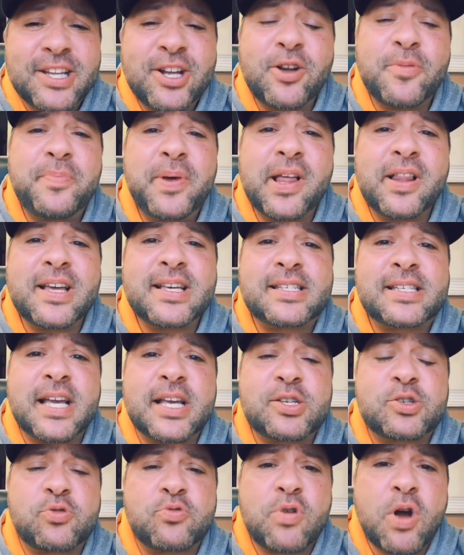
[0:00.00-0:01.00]
Little Billy
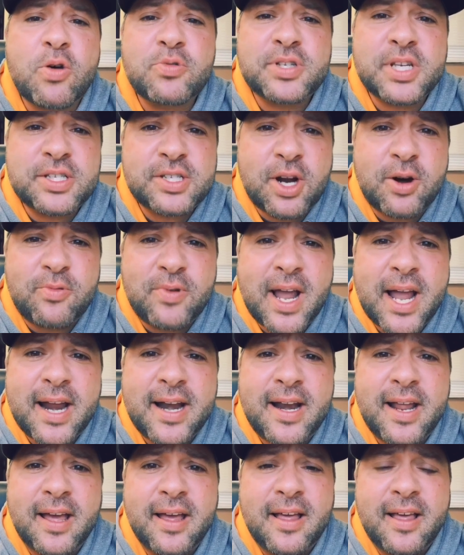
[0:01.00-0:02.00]
says, Roses are
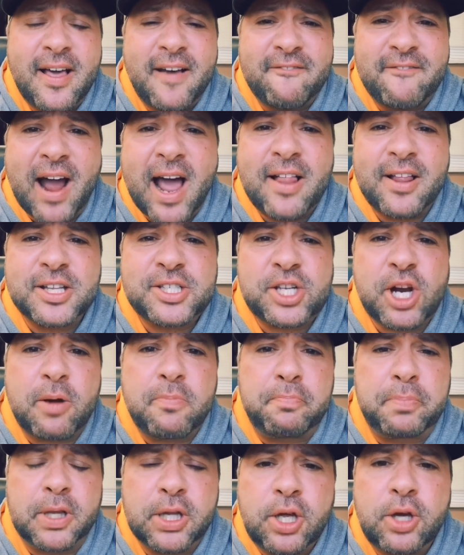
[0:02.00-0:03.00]
red, violets
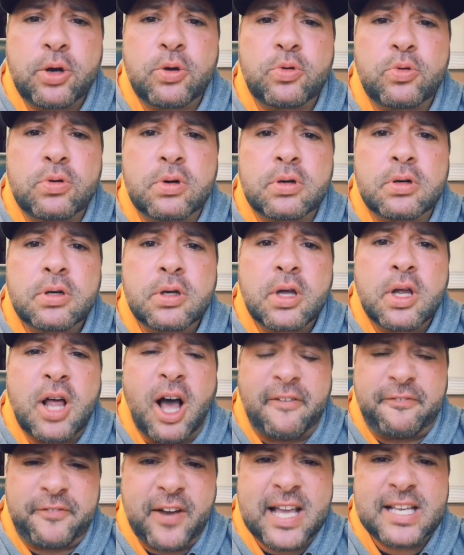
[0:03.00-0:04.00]
are blue,
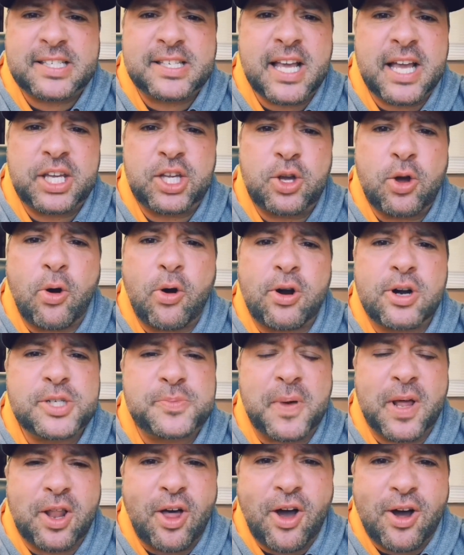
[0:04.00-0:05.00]
a face like
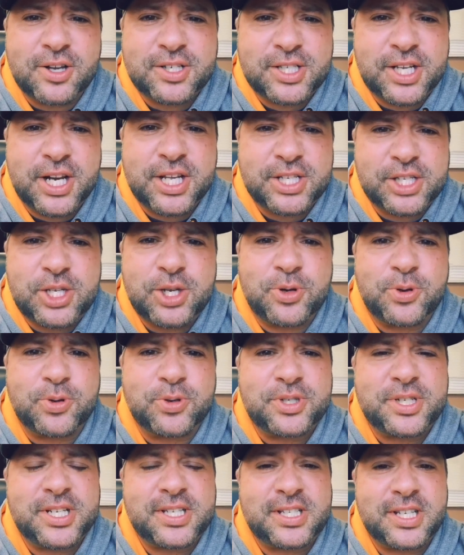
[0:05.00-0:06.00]
yours belongs in a
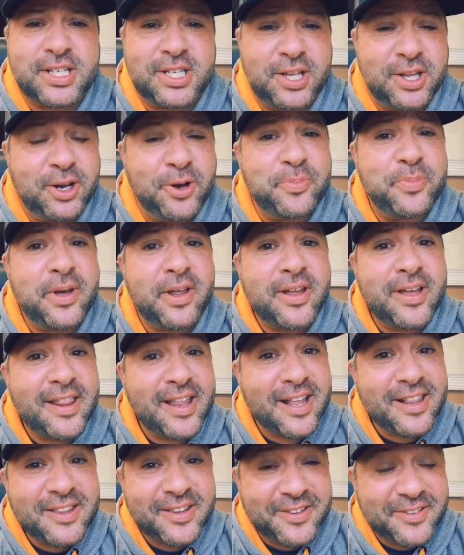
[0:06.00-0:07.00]
zoo. She says, Little
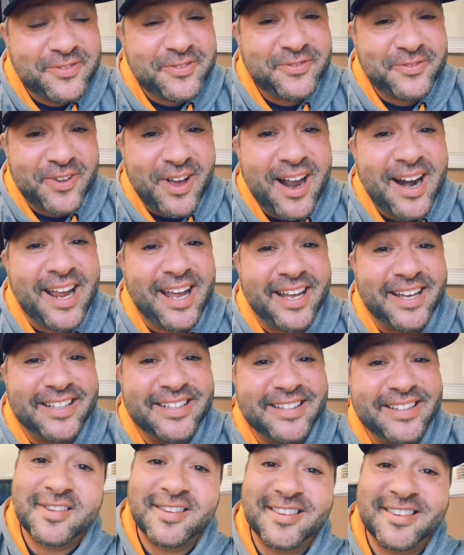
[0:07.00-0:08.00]
Billy, that's
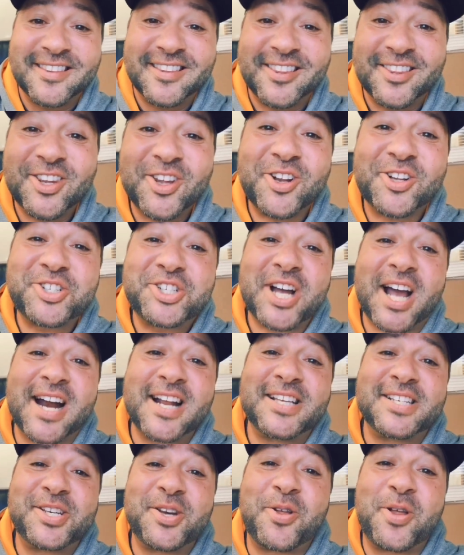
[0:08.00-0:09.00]
funny. Little
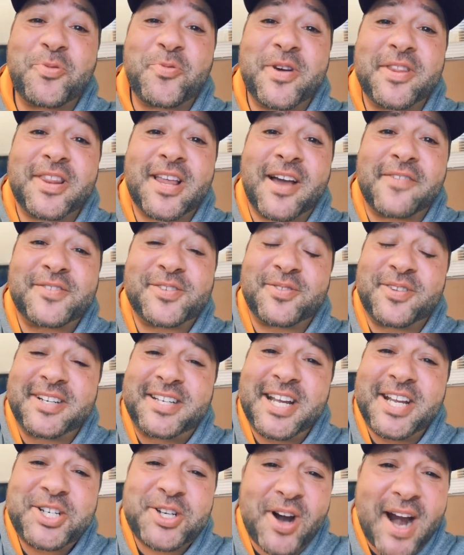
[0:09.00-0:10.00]
Johnny's the only one left, so the
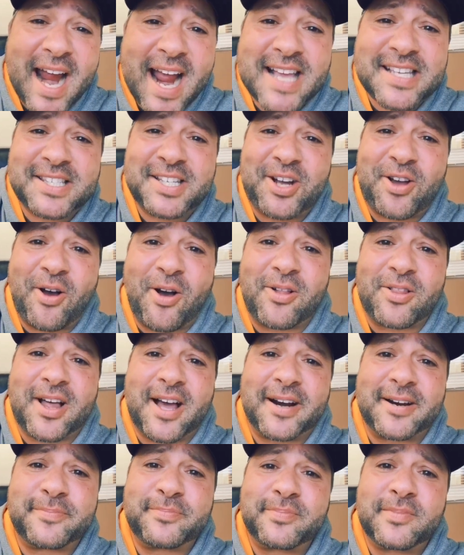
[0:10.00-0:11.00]
teacher has to call
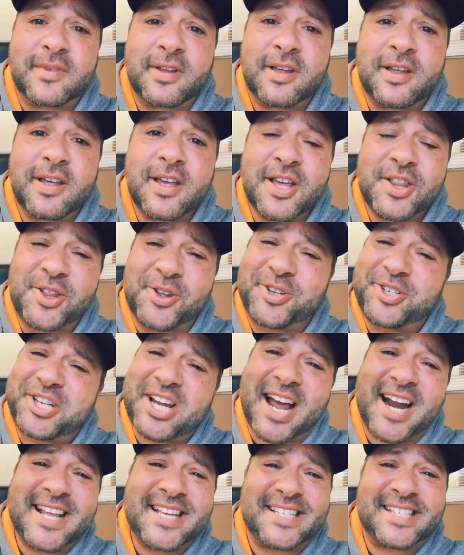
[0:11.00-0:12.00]
on him. Little
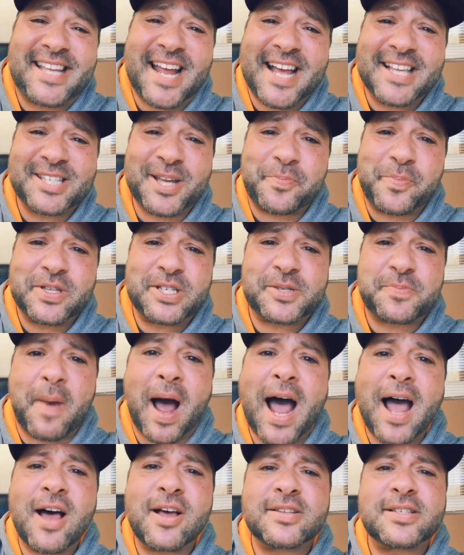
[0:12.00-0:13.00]
Johnny stands up and
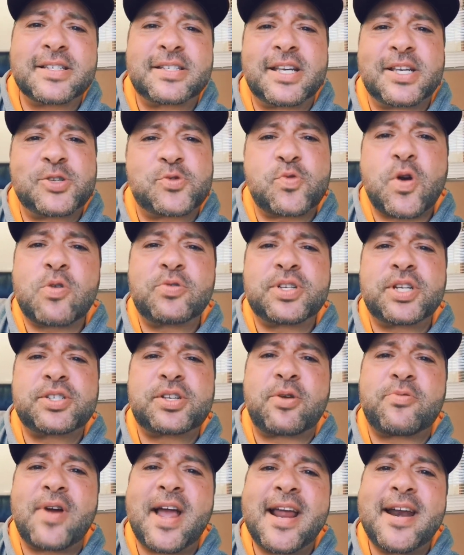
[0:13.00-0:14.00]
smiles and says,
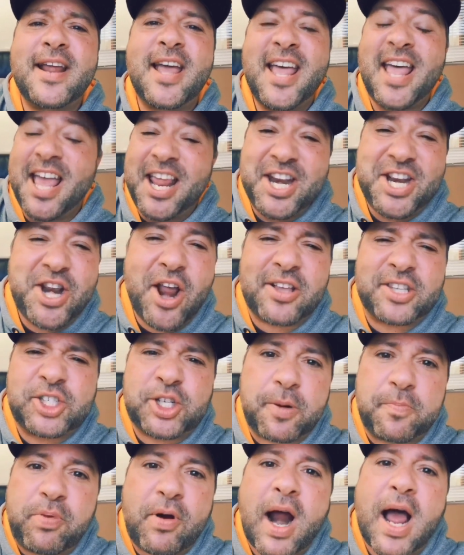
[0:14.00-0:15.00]
Roses are red,
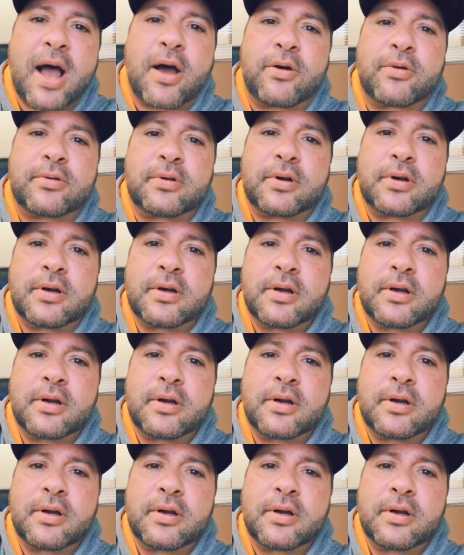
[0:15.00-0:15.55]
nuts are brown.